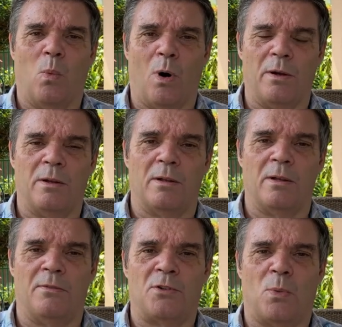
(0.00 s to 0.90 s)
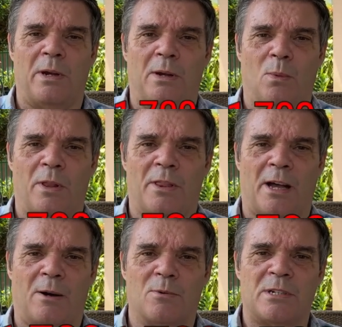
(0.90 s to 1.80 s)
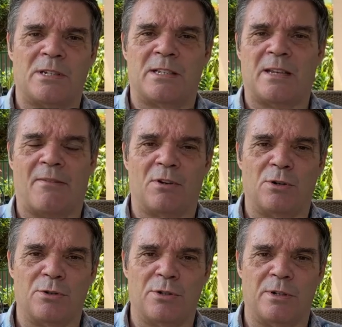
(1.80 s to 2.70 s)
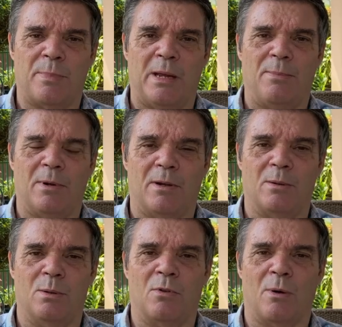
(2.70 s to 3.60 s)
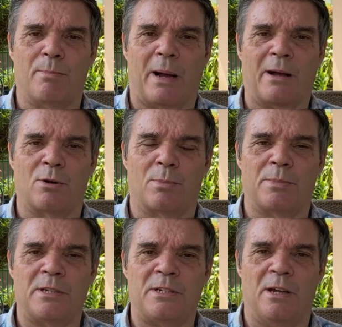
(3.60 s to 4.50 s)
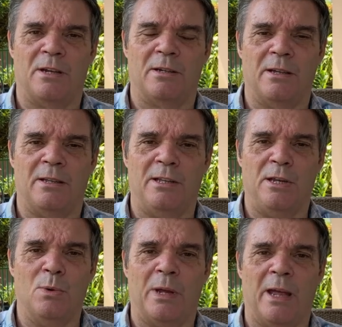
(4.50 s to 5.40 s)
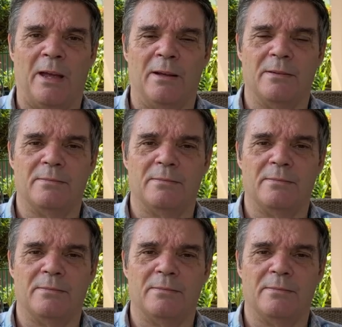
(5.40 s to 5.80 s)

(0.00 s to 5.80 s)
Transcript: one of 21,700 people who've gone bankrupt this year in the UK.